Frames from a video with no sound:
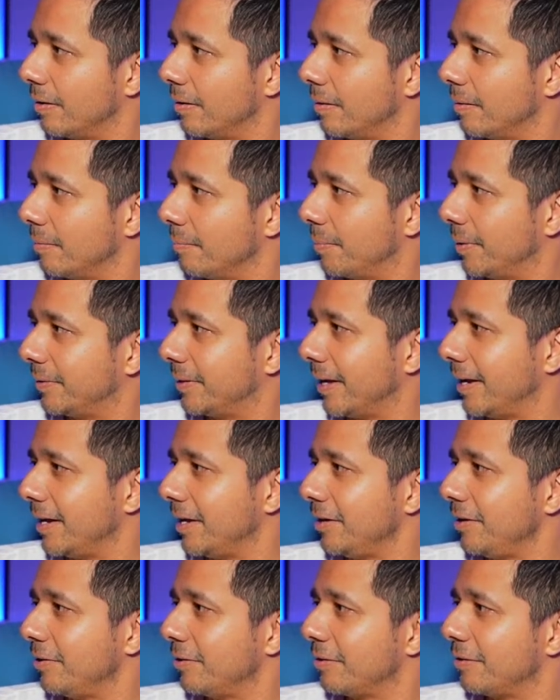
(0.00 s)
But
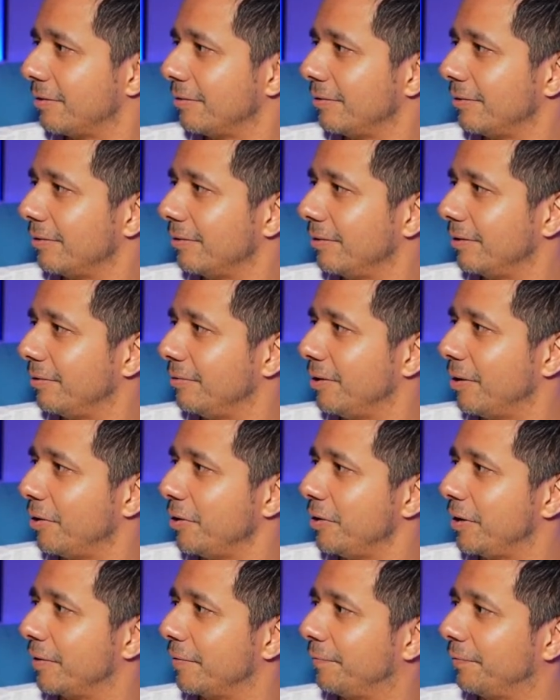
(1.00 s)
then
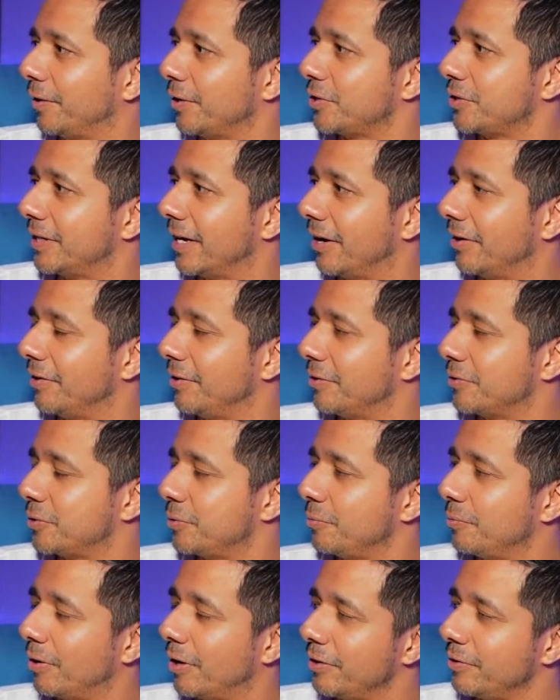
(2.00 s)
you can flush down to the
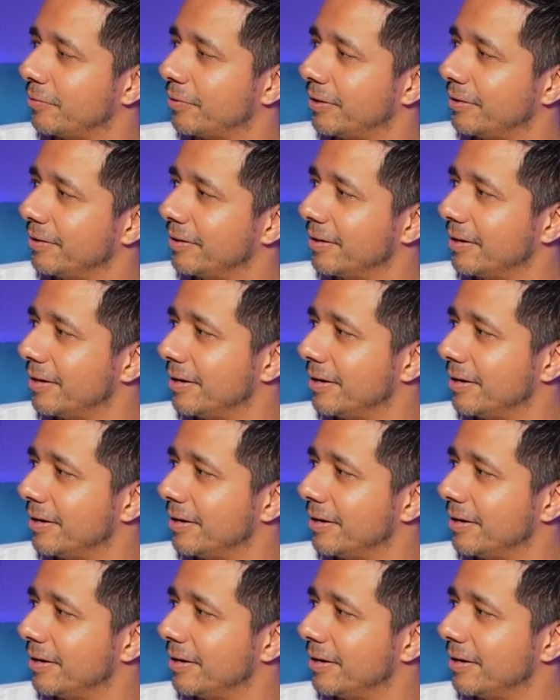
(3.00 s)
200.